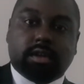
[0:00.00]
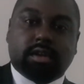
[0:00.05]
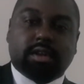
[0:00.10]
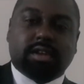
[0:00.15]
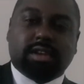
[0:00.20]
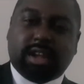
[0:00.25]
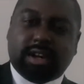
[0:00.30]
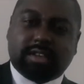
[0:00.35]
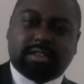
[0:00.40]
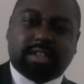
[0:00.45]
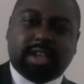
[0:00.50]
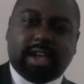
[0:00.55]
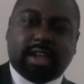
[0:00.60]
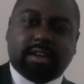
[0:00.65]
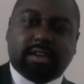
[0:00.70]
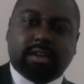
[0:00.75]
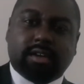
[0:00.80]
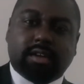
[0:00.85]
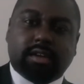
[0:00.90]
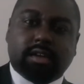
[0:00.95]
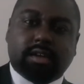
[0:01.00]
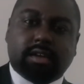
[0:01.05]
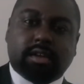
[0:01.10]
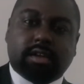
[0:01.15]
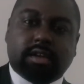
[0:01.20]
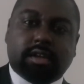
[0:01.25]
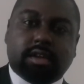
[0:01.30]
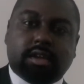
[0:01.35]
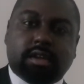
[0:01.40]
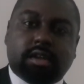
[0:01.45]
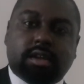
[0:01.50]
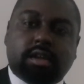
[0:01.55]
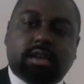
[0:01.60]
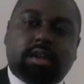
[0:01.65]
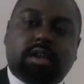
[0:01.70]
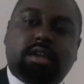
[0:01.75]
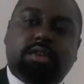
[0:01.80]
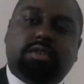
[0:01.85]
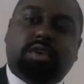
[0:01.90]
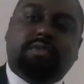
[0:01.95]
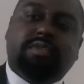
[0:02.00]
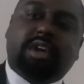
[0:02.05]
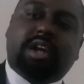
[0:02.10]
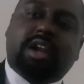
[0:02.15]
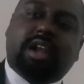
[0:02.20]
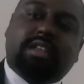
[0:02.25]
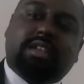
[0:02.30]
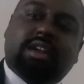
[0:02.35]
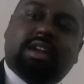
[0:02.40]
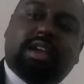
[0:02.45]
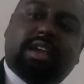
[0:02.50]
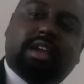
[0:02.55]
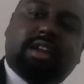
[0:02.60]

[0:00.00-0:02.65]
You understand? So if you click the link